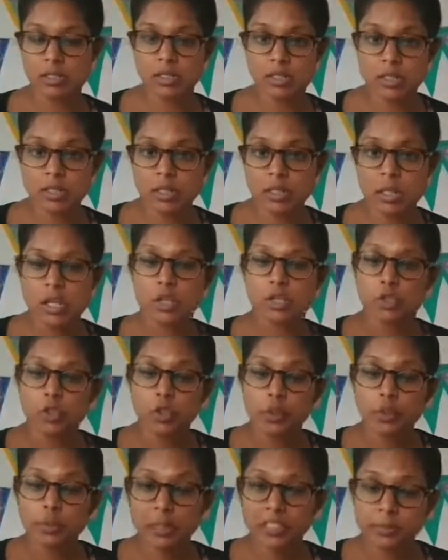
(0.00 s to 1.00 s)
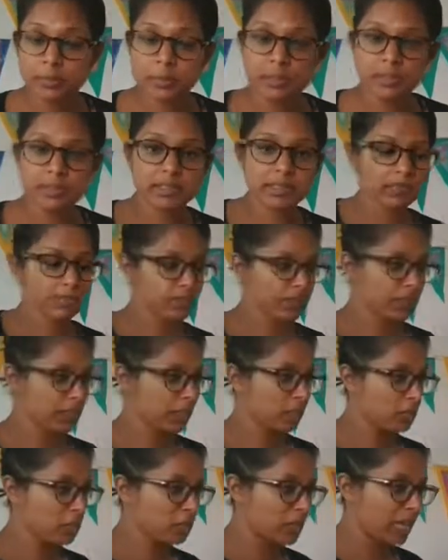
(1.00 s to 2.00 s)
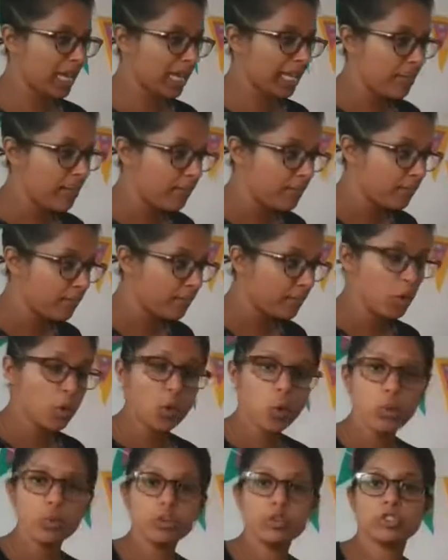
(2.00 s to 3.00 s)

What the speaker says: You must put something called a full stop,